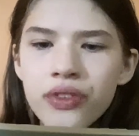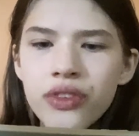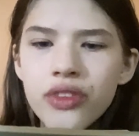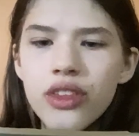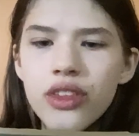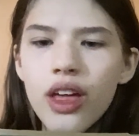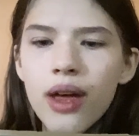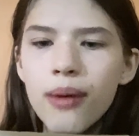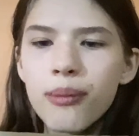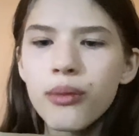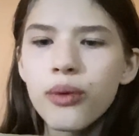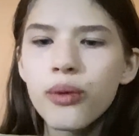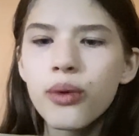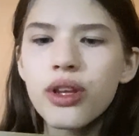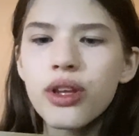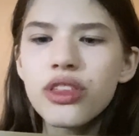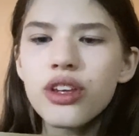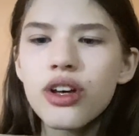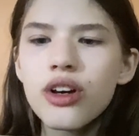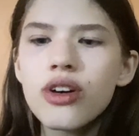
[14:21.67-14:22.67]
them
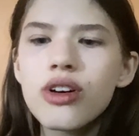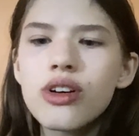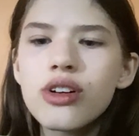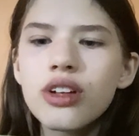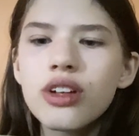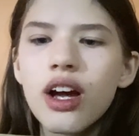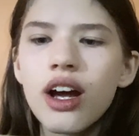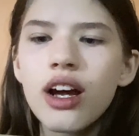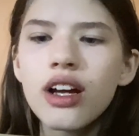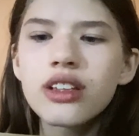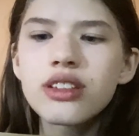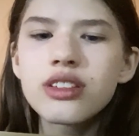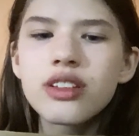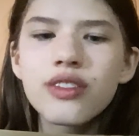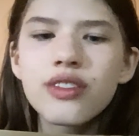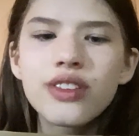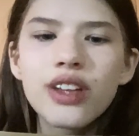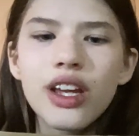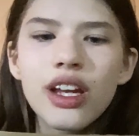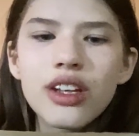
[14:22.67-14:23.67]
with all kinds
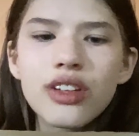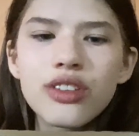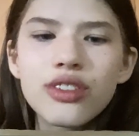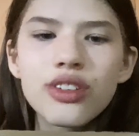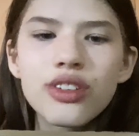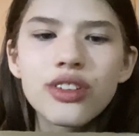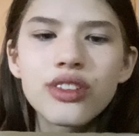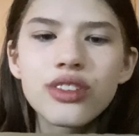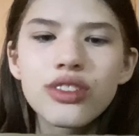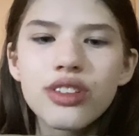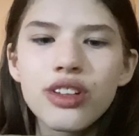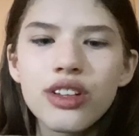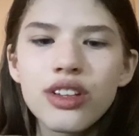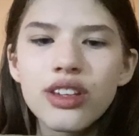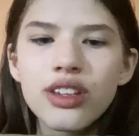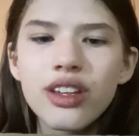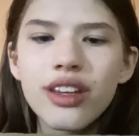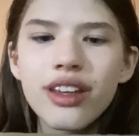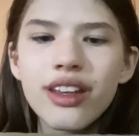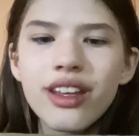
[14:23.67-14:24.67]
of dangers.
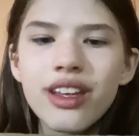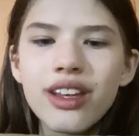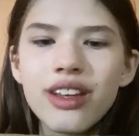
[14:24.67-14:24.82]
In the